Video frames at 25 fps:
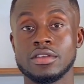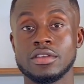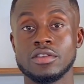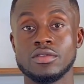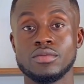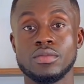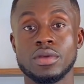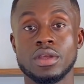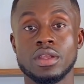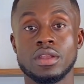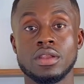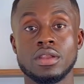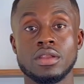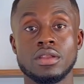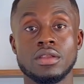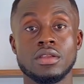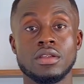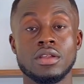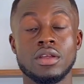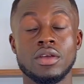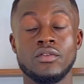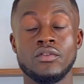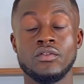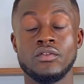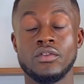It's been
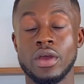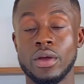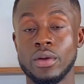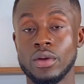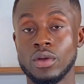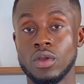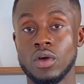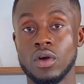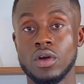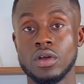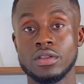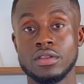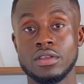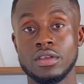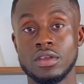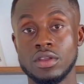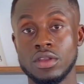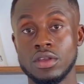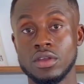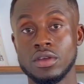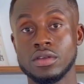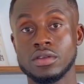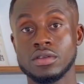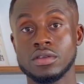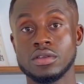very long,
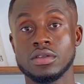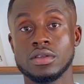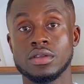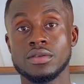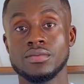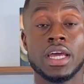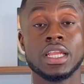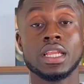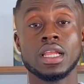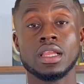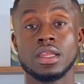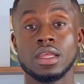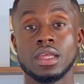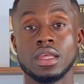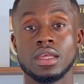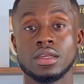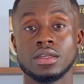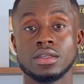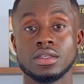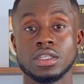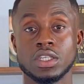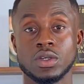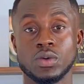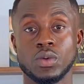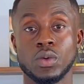tedious. Finally,
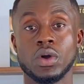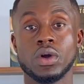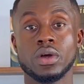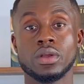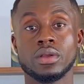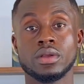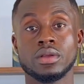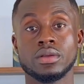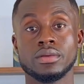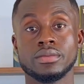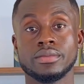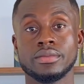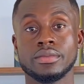she won,